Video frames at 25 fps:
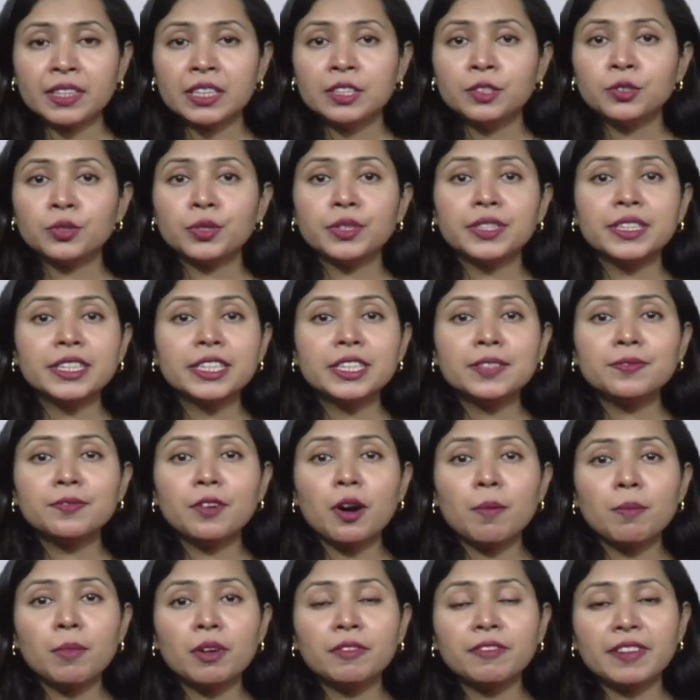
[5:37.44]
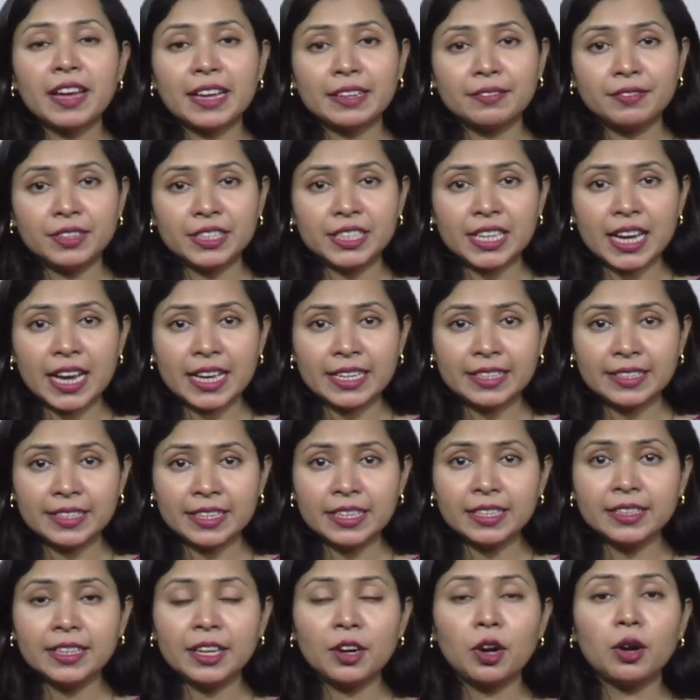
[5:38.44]
So this form of
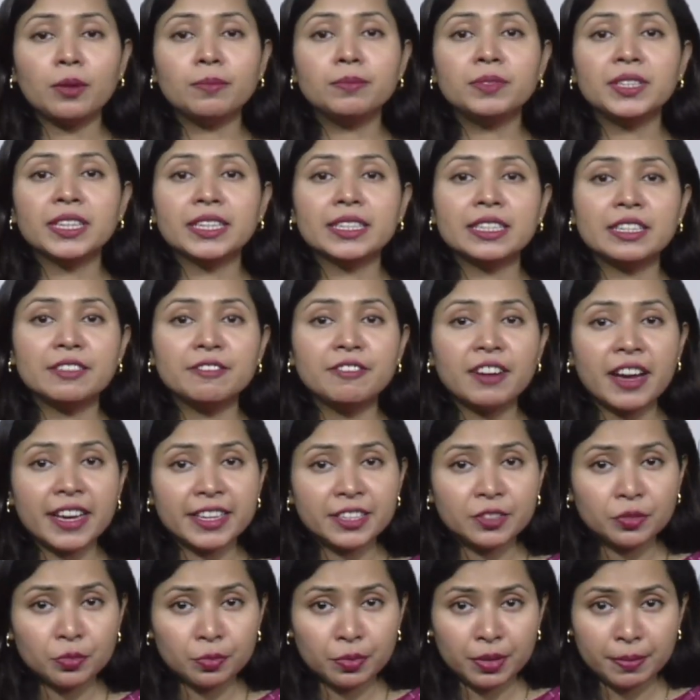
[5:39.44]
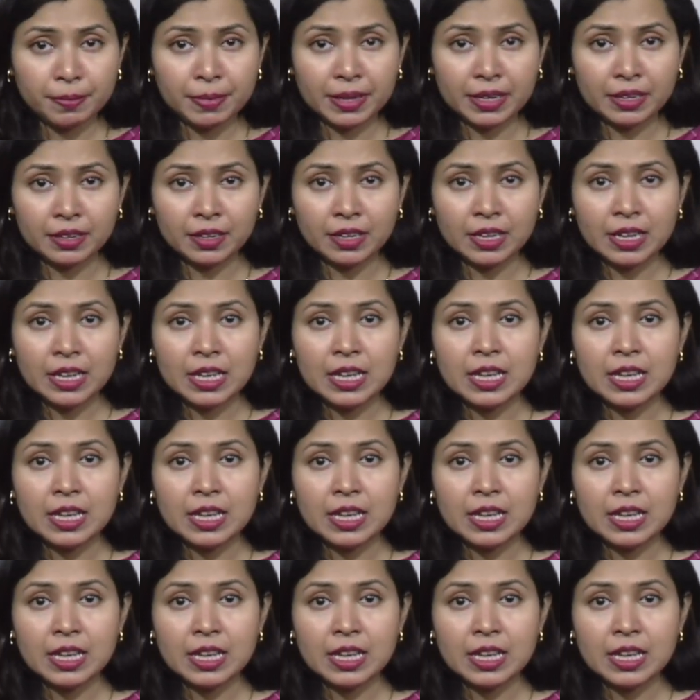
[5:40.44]
advertising, they objectifies women.